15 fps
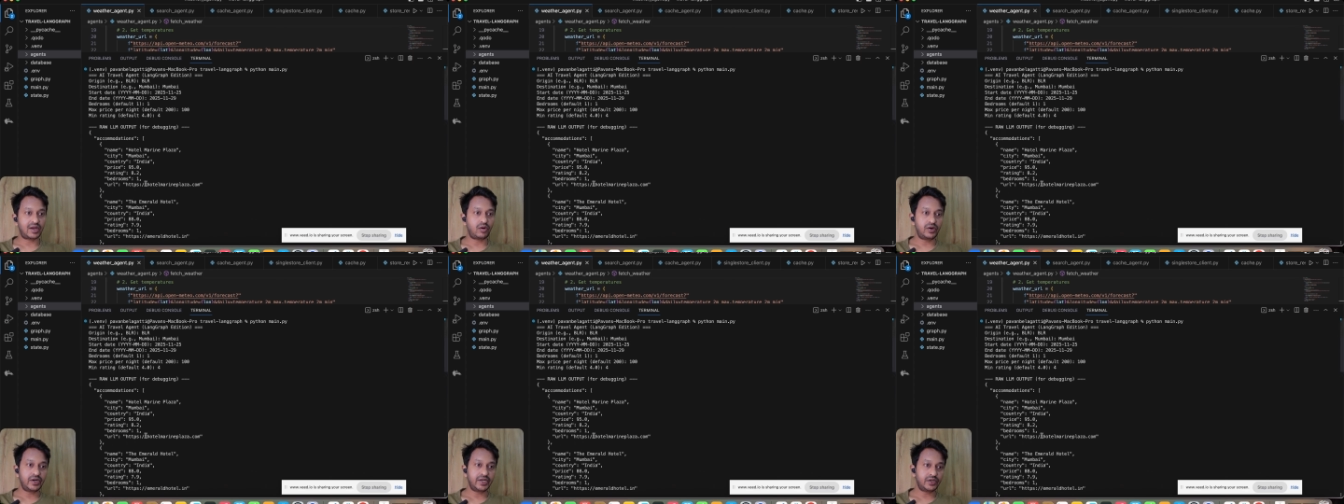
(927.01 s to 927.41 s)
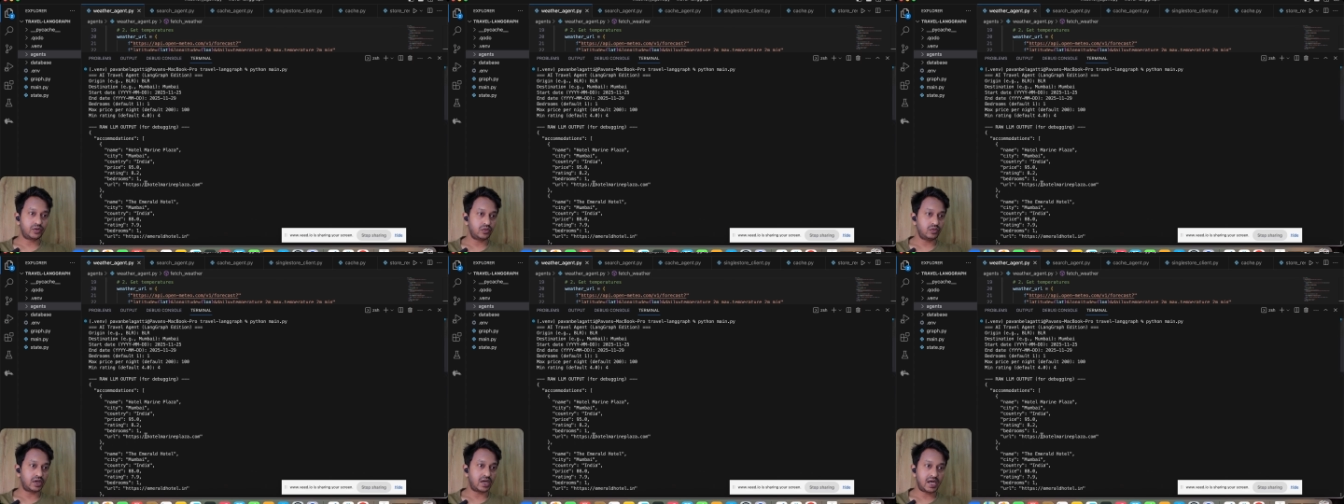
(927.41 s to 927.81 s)
according
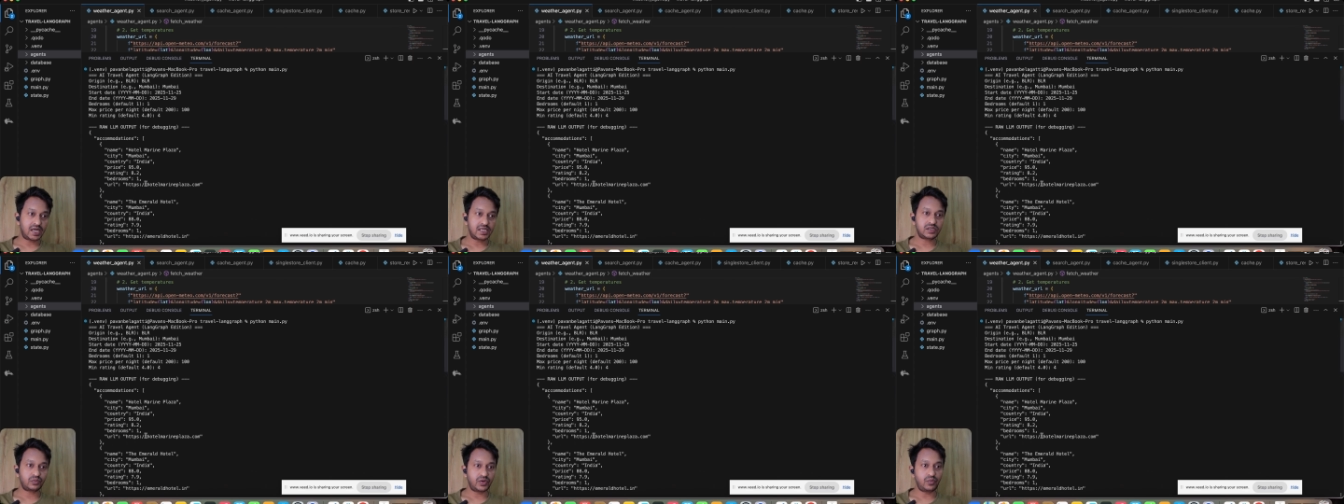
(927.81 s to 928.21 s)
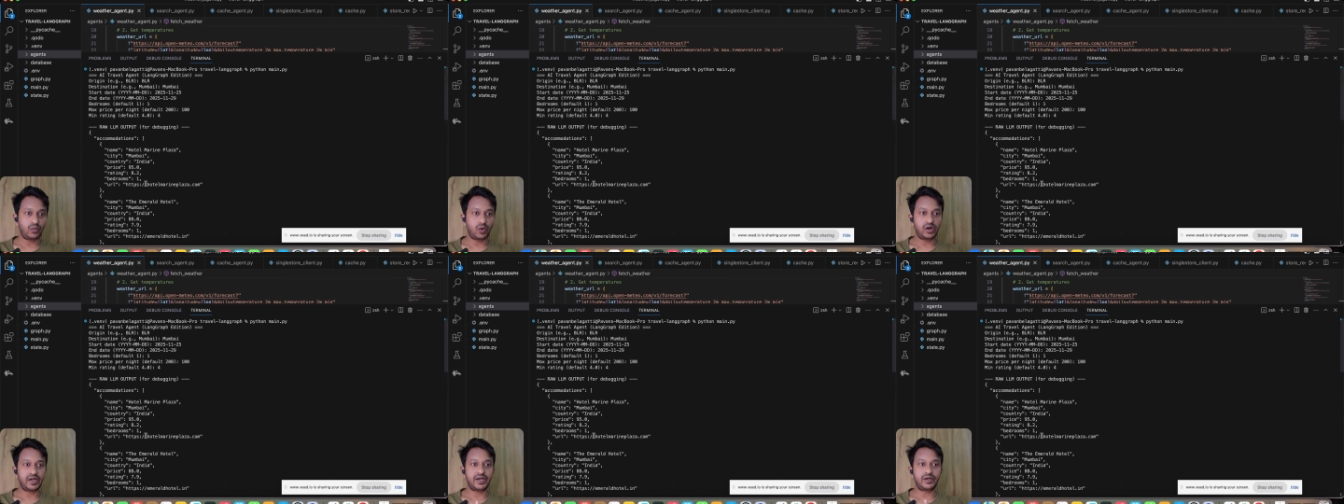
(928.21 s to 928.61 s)
to us we
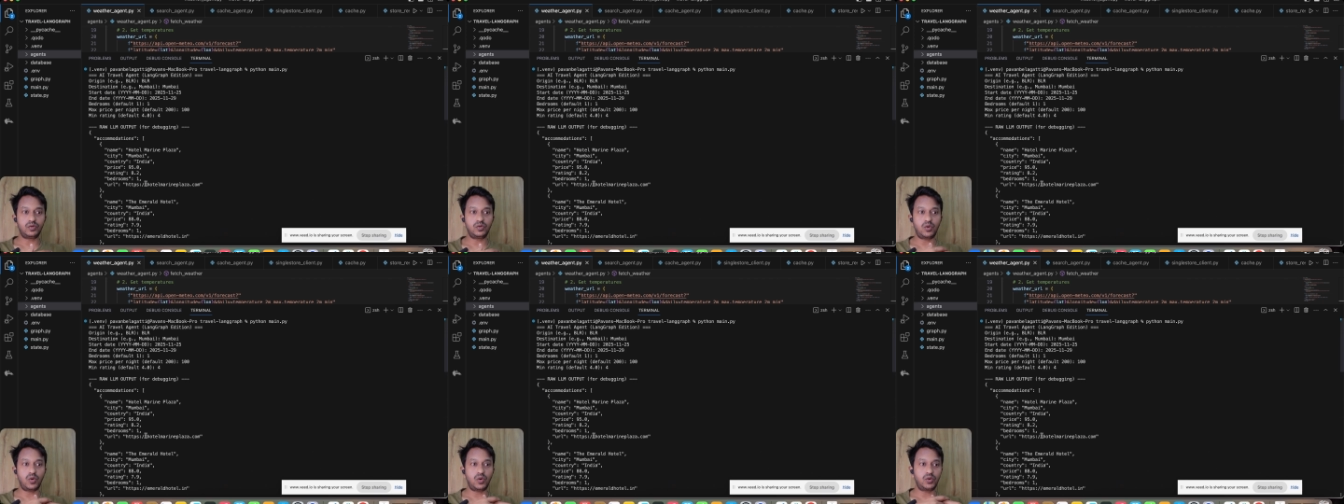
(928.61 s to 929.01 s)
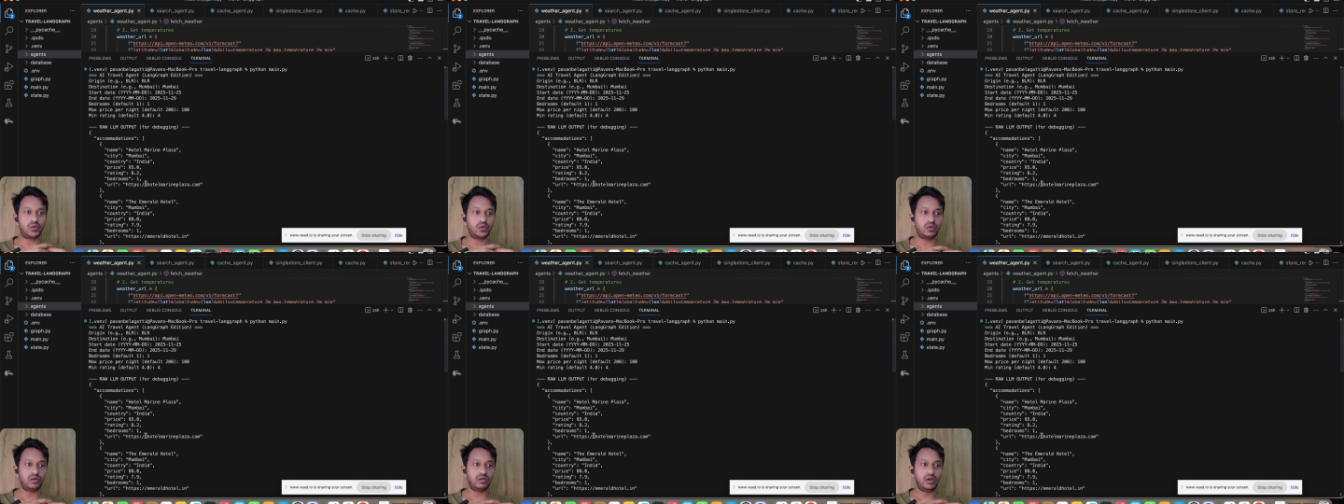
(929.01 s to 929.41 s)
wanted to go
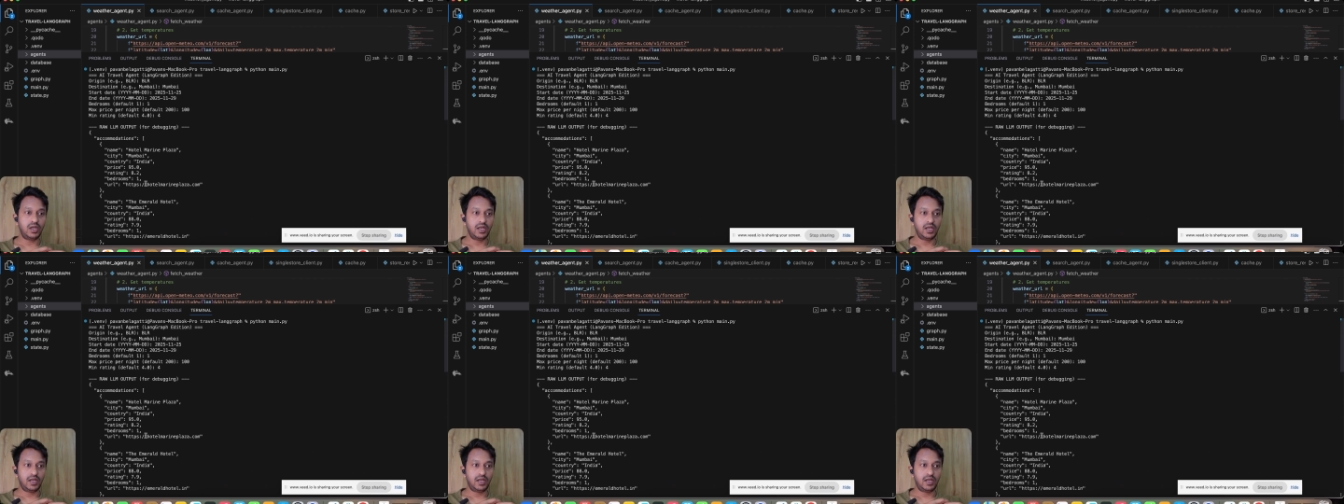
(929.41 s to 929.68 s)
to